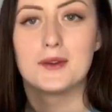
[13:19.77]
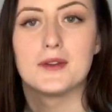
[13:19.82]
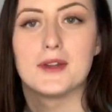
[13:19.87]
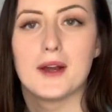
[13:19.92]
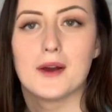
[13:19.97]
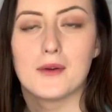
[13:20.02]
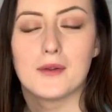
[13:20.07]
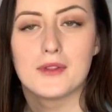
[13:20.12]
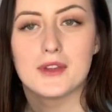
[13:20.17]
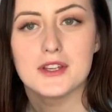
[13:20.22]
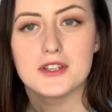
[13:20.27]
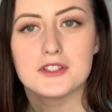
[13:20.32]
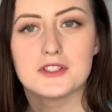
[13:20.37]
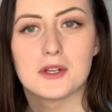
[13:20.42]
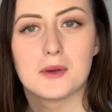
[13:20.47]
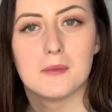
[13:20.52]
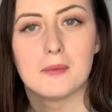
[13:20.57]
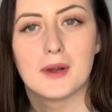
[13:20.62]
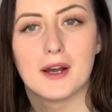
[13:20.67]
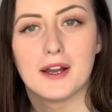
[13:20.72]
Now this
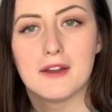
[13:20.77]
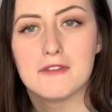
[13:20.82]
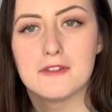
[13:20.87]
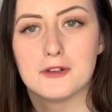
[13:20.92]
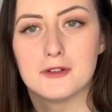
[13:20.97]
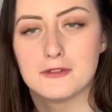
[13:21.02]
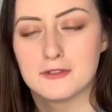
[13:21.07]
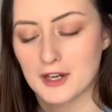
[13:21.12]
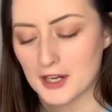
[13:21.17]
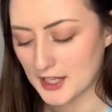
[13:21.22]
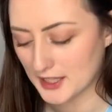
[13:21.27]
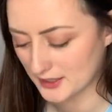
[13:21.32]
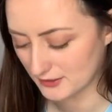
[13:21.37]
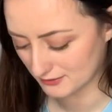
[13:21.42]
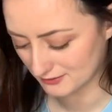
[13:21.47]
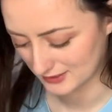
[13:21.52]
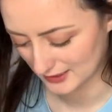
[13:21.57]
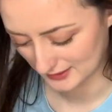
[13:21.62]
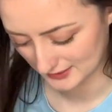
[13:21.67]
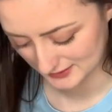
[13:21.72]
jumper I feel very
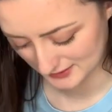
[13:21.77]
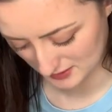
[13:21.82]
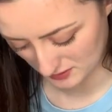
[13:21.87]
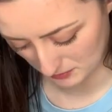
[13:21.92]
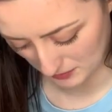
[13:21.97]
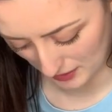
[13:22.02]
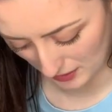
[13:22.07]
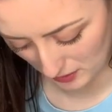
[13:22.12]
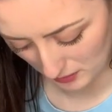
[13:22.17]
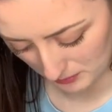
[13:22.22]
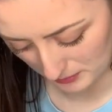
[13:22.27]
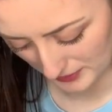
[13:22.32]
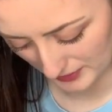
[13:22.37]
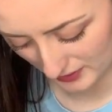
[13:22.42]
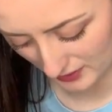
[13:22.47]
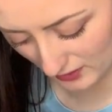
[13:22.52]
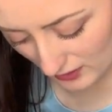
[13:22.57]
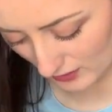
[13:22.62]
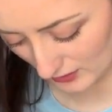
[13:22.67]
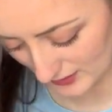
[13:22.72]
conflicted about
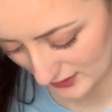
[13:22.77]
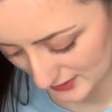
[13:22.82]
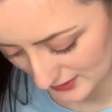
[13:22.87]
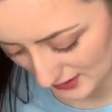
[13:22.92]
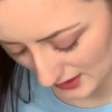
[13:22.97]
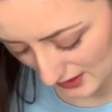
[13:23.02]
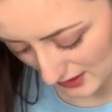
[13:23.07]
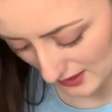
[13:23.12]
because